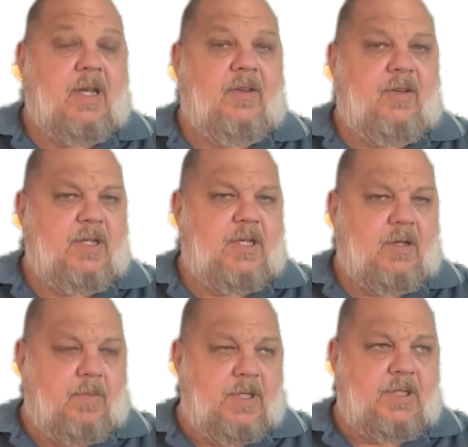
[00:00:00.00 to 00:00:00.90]
and
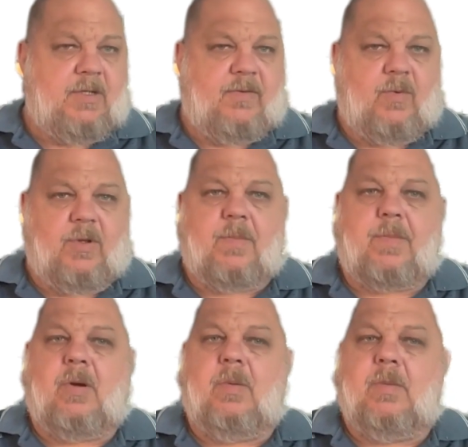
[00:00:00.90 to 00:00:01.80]
detailed message of what the
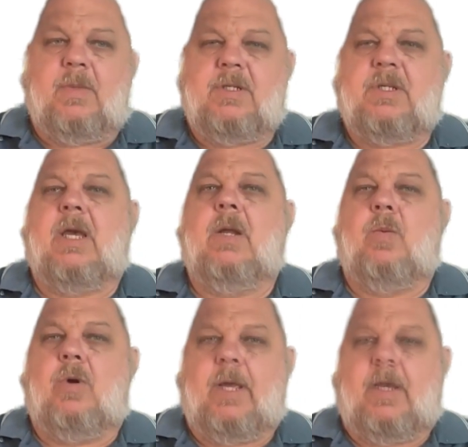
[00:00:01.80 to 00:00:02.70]
problem is and
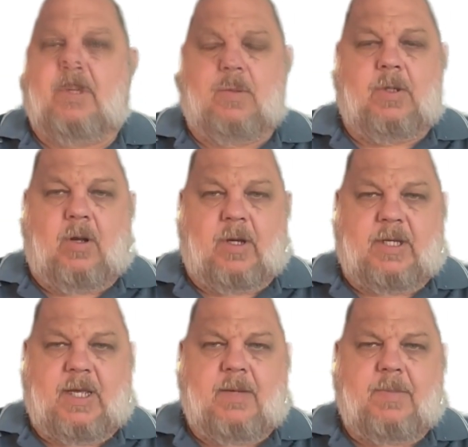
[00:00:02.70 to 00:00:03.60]
what out you would like
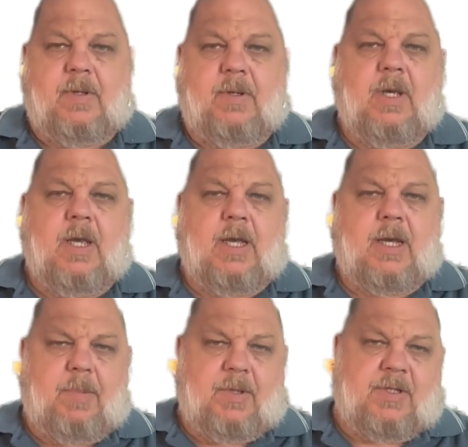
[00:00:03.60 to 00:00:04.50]
to happen. A
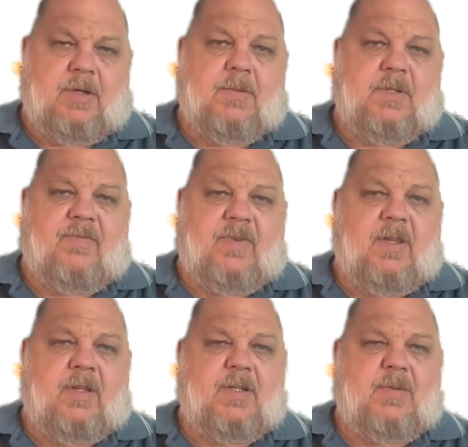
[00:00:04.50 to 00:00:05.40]
couple of times I've
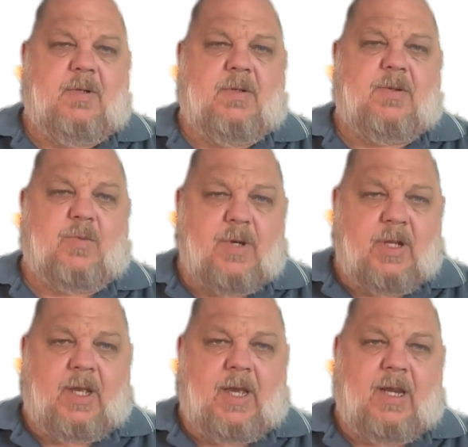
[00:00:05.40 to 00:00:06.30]
done this when I was
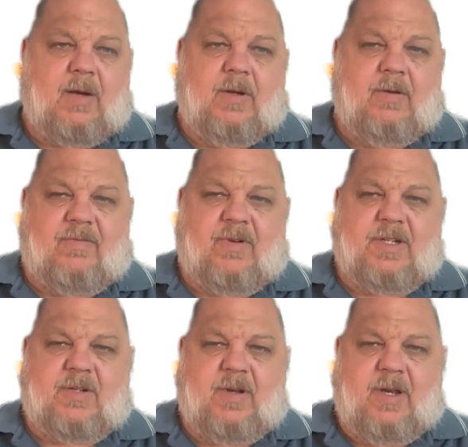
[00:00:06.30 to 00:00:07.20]
really angry or
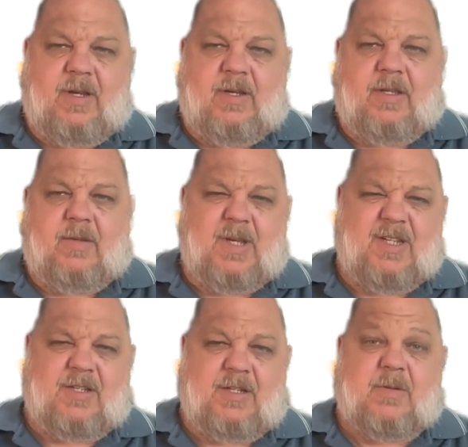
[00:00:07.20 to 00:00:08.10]
frustrated and the
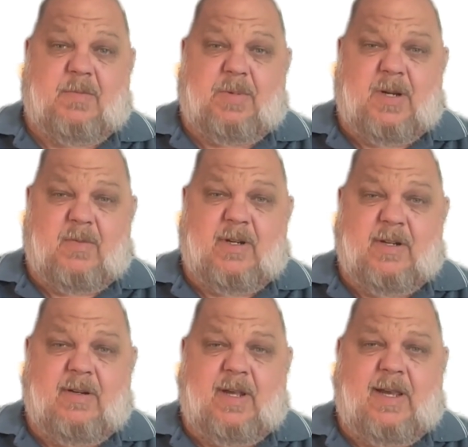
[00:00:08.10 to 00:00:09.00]
messages were pretty
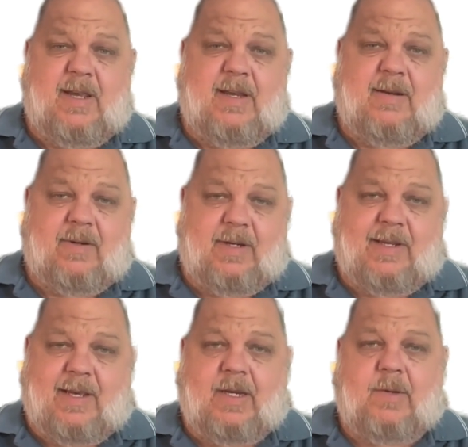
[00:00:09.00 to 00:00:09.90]
rude and I didn't
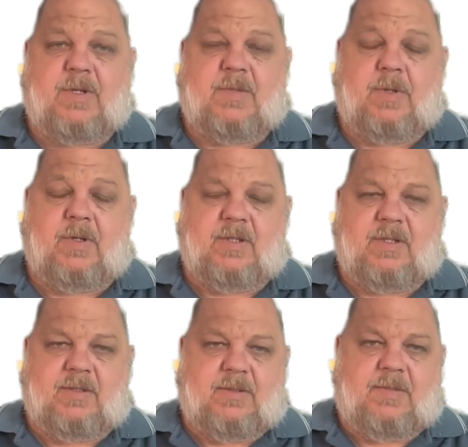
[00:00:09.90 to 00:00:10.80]
get any
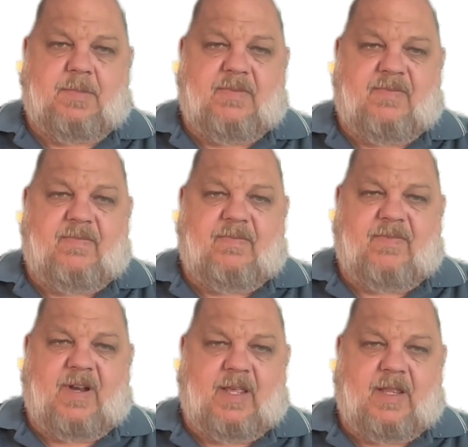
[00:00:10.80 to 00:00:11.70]
response. It's a bit
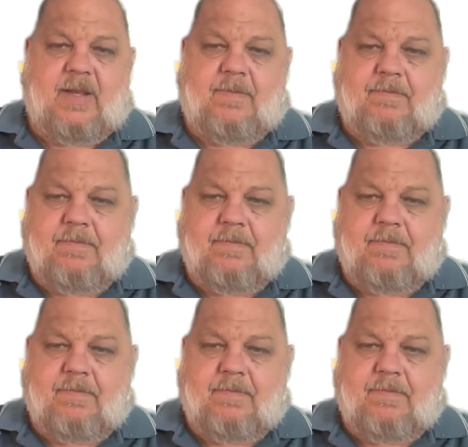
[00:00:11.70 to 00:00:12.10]
funny that.